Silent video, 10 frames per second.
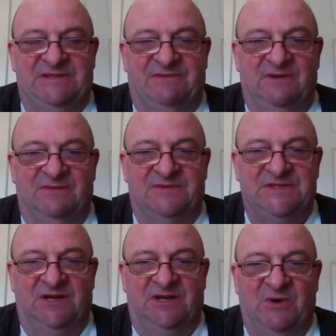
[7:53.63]
If you look for
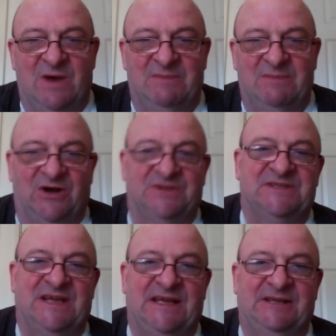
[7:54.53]
Simon Webb
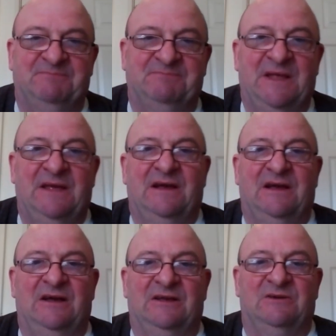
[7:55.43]
Artisan
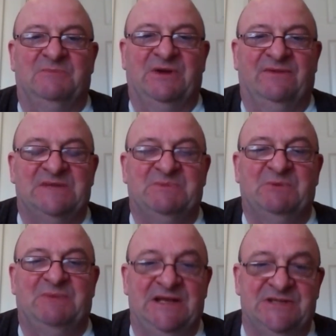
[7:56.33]
and go on my
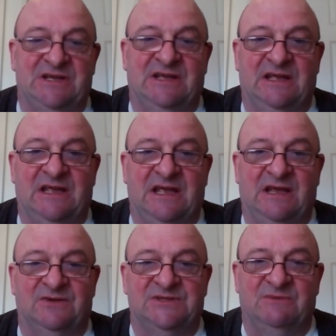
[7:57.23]
Facebook page and get in
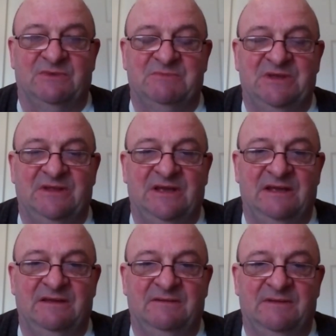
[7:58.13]
contact with me
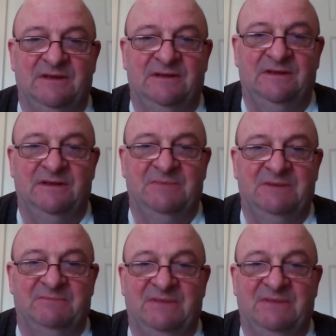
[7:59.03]
there, and be